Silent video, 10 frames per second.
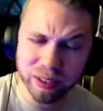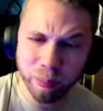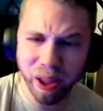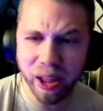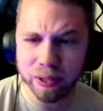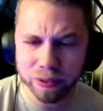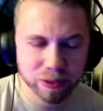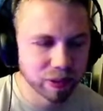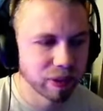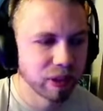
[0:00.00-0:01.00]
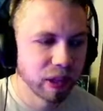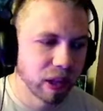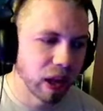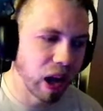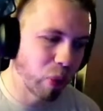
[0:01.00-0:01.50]
in the past
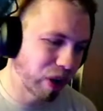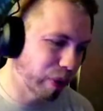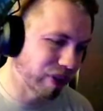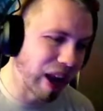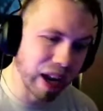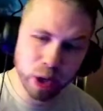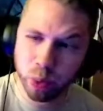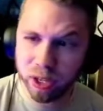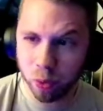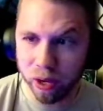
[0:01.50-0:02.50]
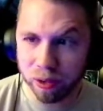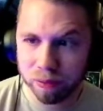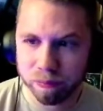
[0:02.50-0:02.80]
uh, when it was not doing well.